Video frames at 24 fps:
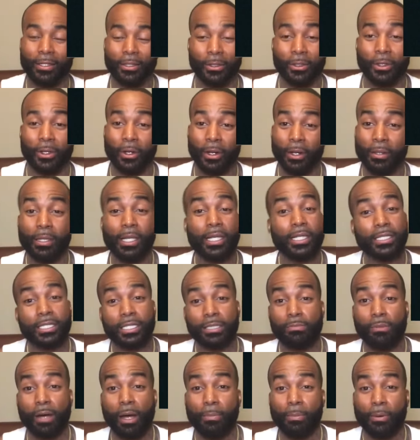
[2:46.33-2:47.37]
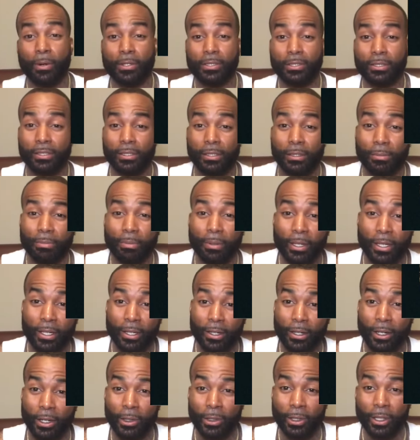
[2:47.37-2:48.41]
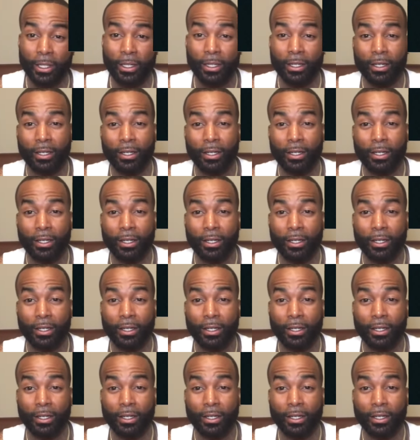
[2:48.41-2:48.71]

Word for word: You know, that's just my personal opinion on it.